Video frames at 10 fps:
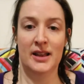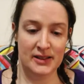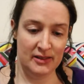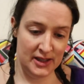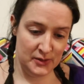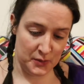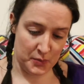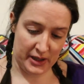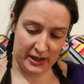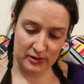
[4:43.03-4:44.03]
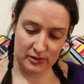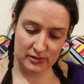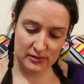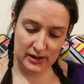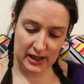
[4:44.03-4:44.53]
So this was pretty
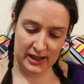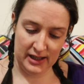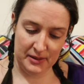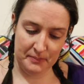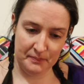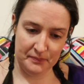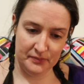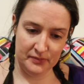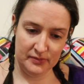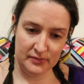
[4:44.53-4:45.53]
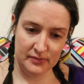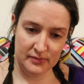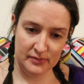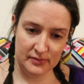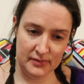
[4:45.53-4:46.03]
cool. Actually,
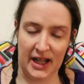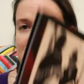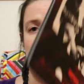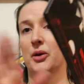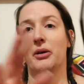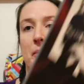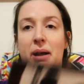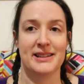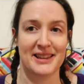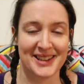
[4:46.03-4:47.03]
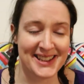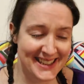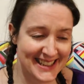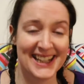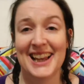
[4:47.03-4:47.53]
no, I'll come back to this.
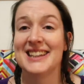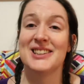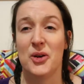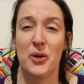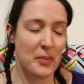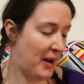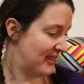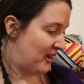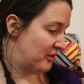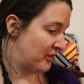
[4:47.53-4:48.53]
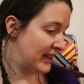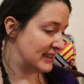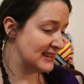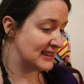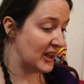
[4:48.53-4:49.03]
Let's talk about the whole
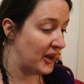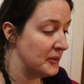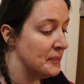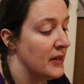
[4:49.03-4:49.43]
thing. So,